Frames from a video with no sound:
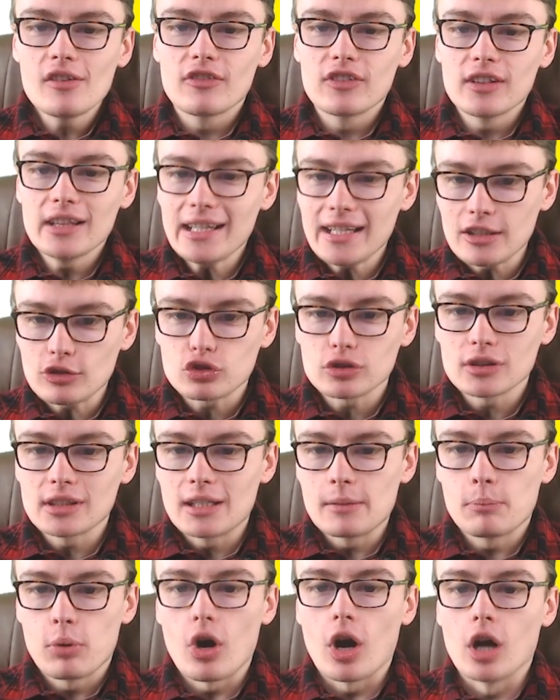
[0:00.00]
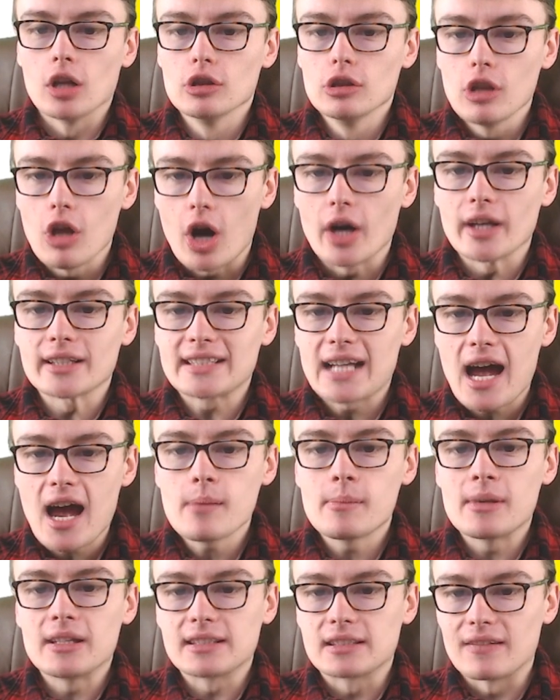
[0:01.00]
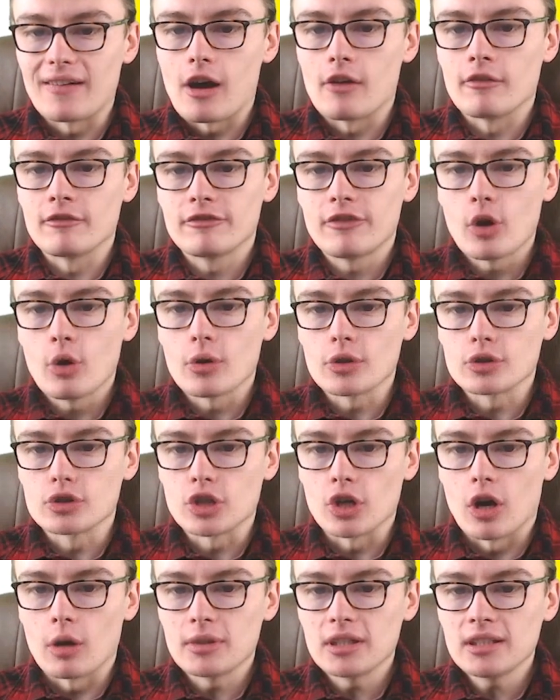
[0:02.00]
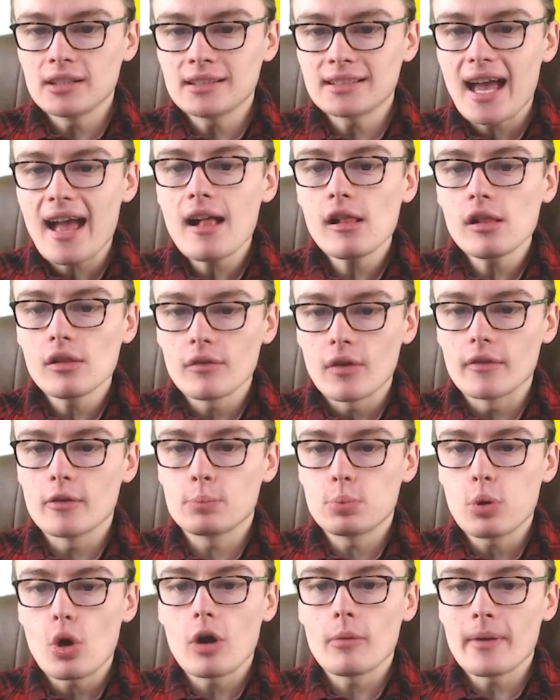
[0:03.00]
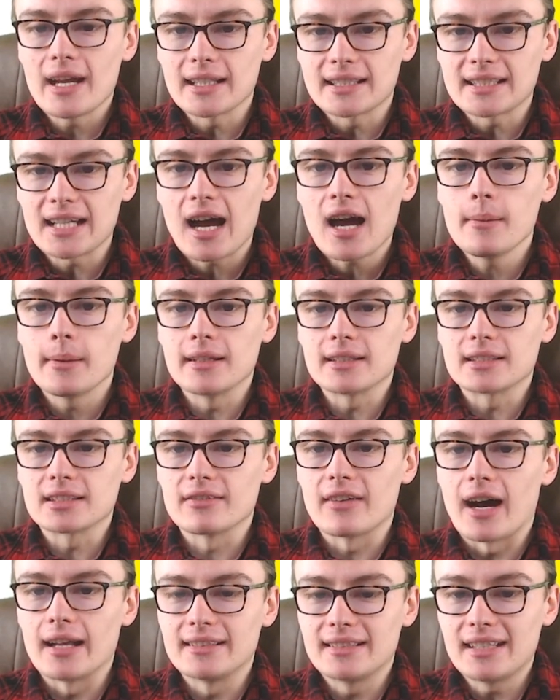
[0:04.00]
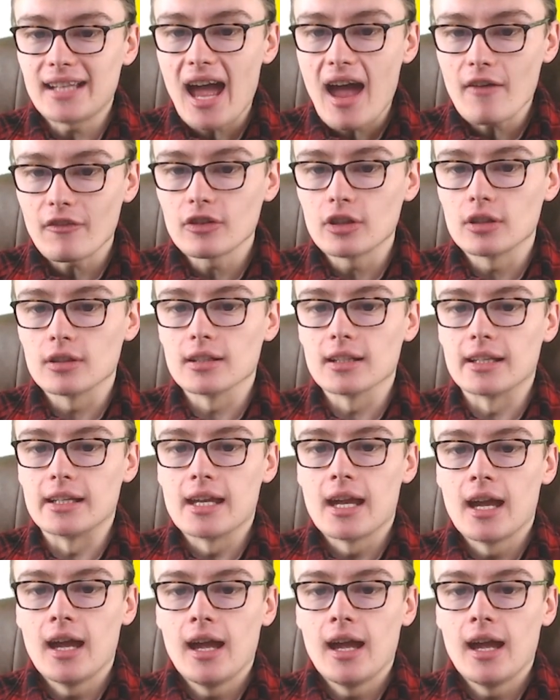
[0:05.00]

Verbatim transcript: have literally put a lot of time into that on Photoshop. You can tell that they put a bit of time into that, definitely.